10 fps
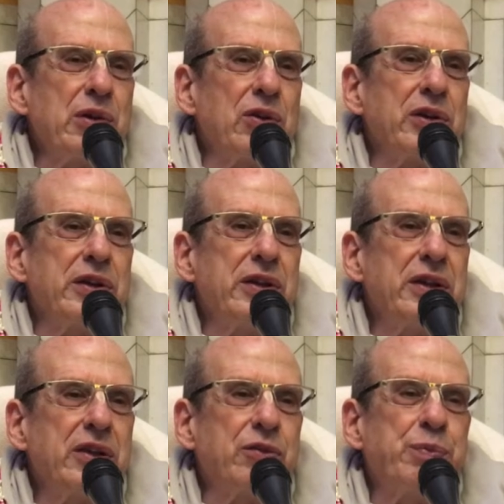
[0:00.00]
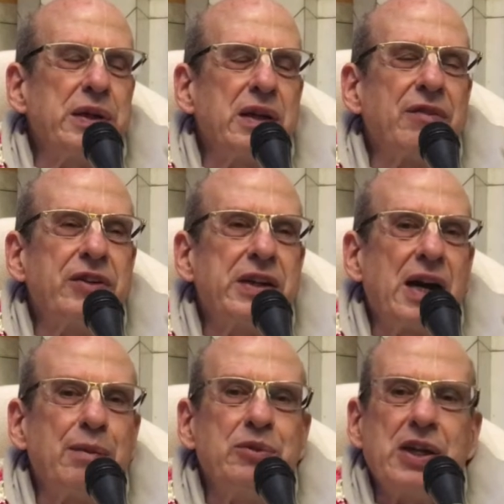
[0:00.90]
Lord, his beloved
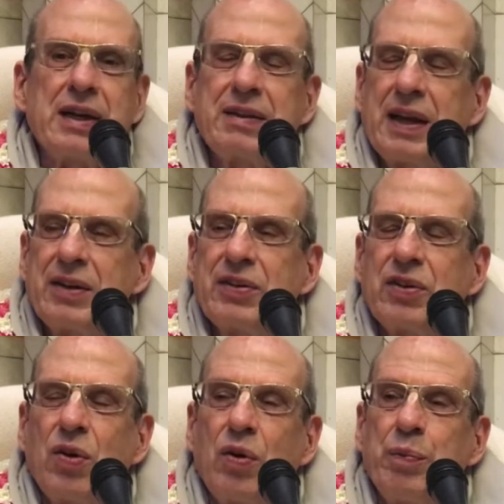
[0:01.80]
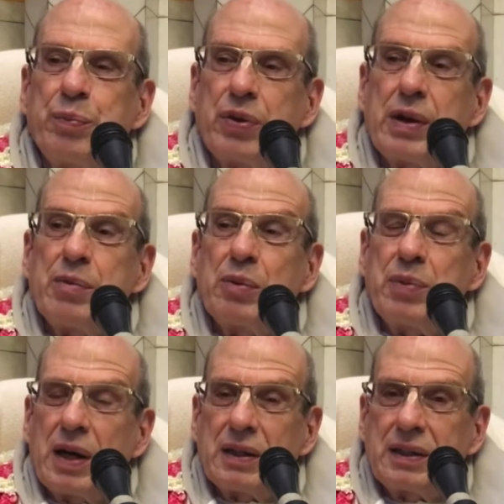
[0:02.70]
object. That is called prema
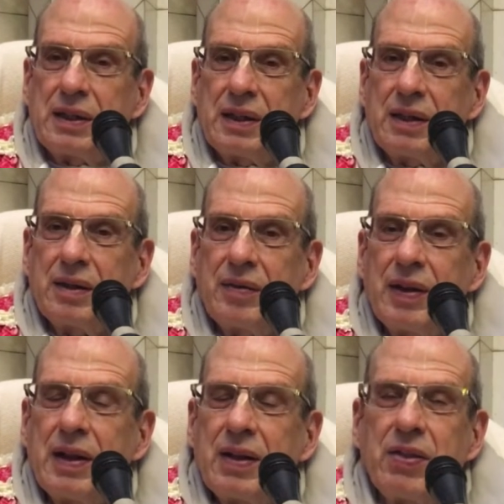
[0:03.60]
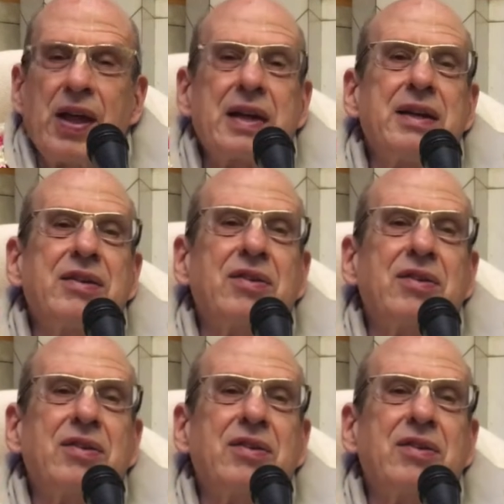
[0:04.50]
bhakti. That is